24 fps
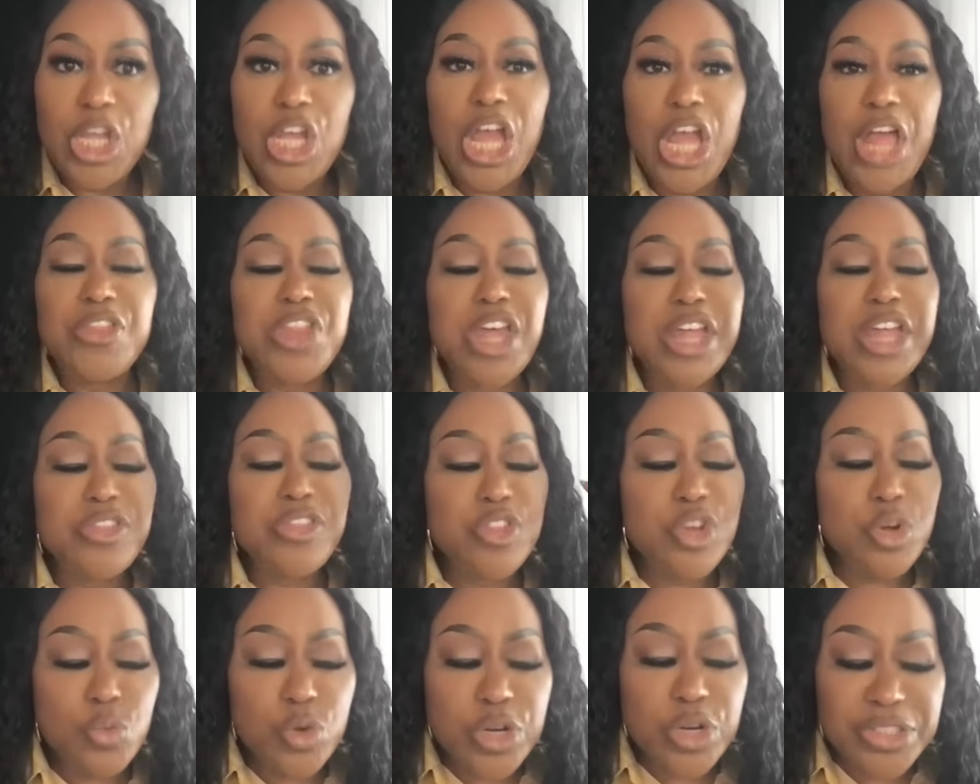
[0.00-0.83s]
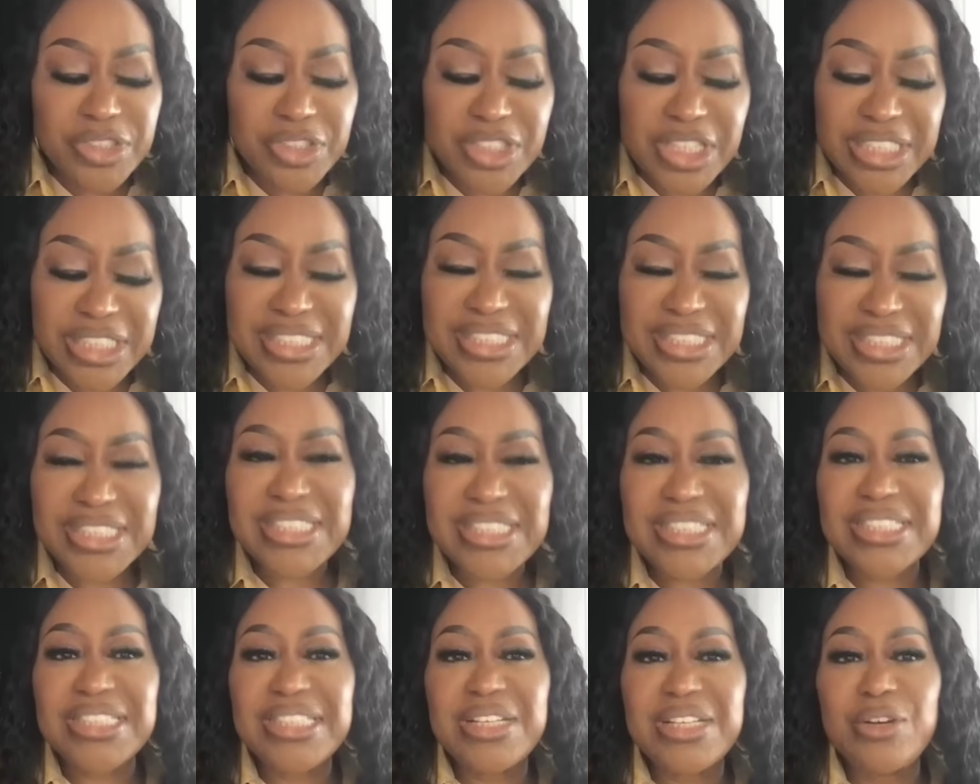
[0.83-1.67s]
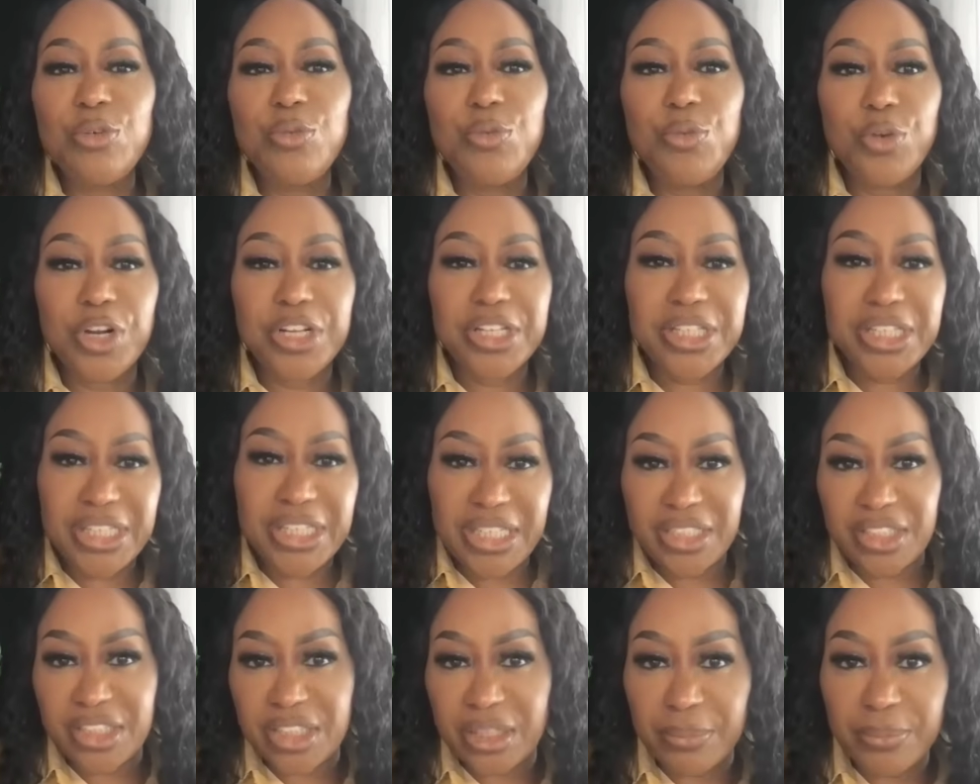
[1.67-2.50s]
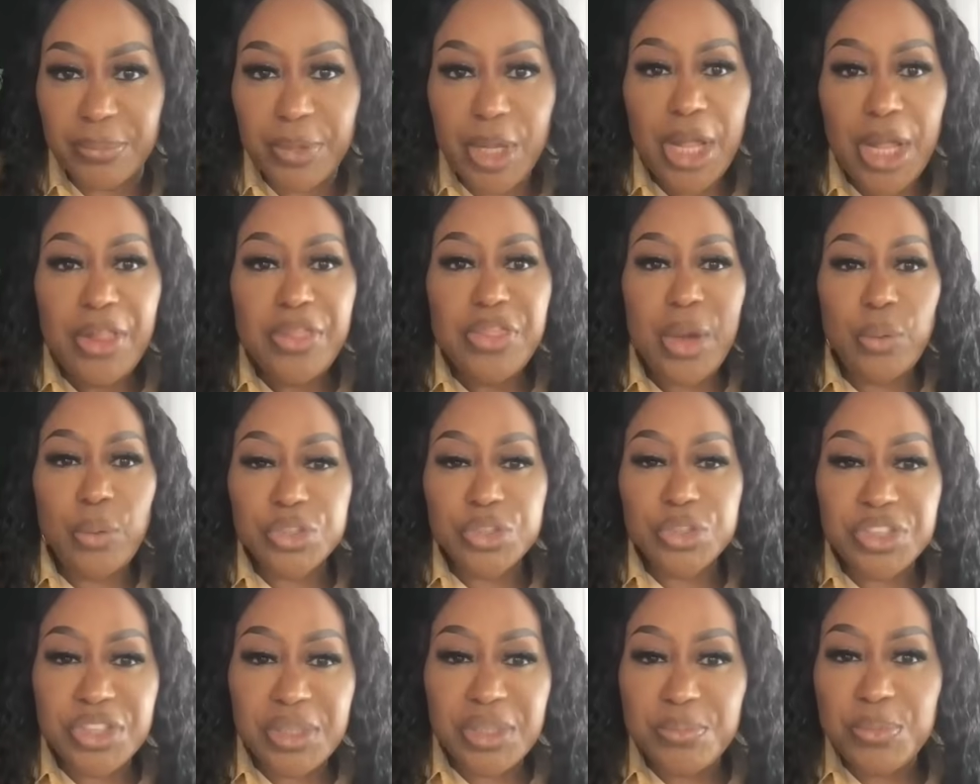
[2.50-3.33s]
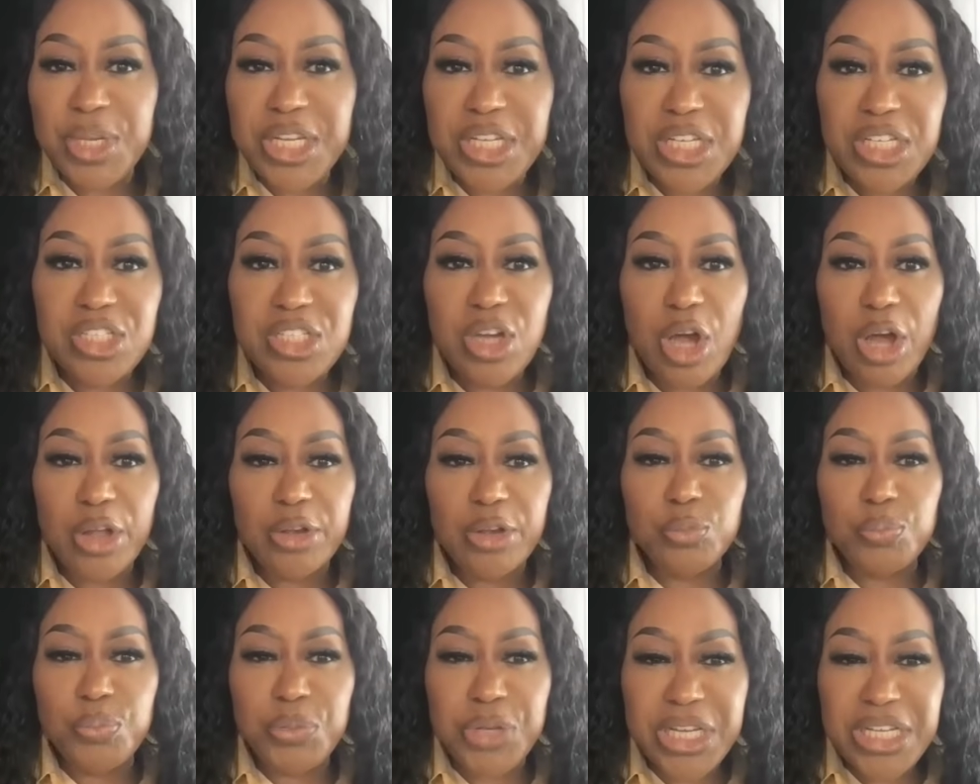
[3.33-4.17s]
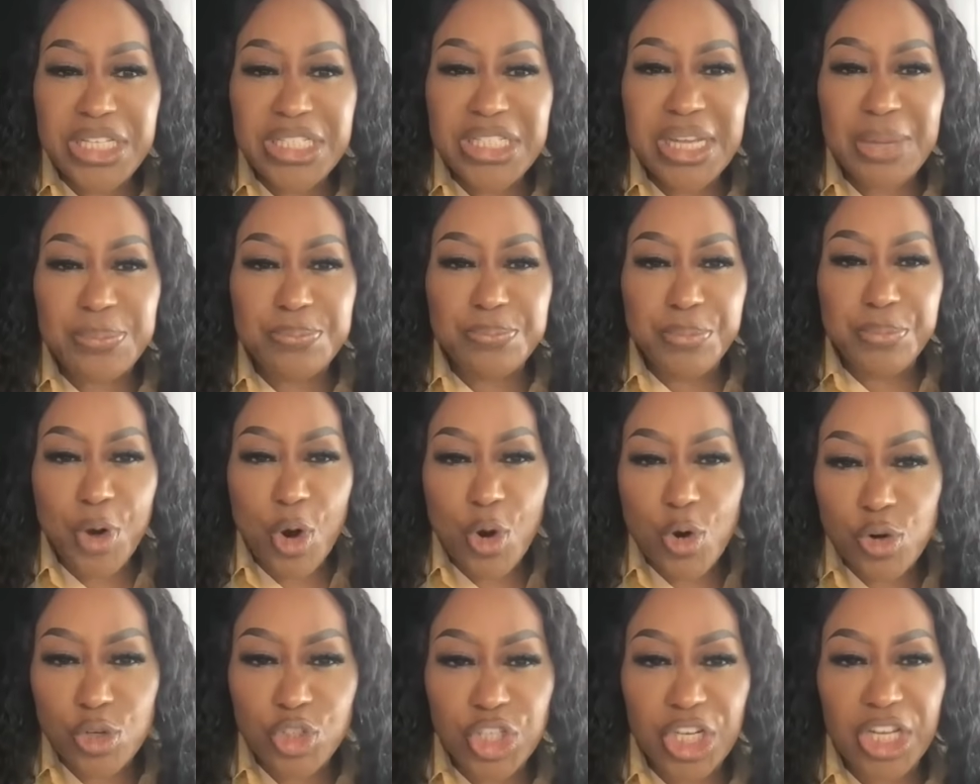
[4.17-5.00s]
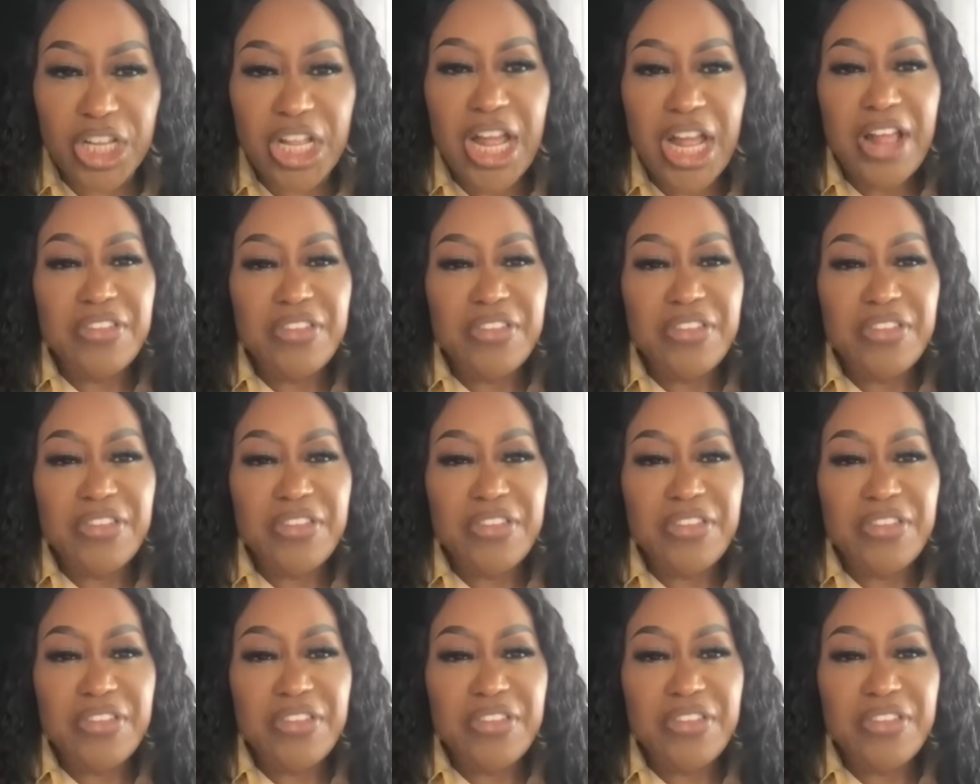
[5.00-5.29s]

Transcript: And then there was this silver kingdom that was the Medes and Persia.